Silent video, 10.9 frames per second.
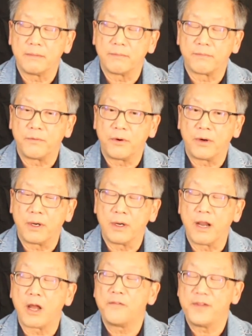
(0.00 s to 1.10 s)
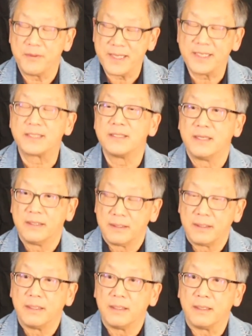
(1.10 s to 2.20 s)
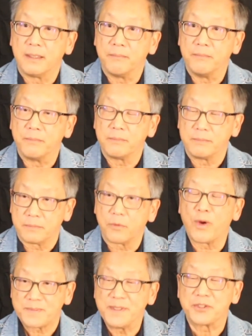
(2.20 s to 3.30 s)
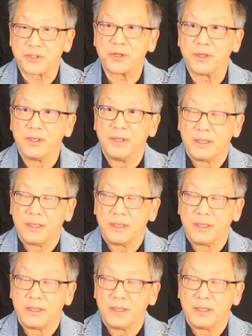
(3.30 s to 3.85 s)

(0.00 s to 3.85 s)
For a lot of Vietnamese, Westminster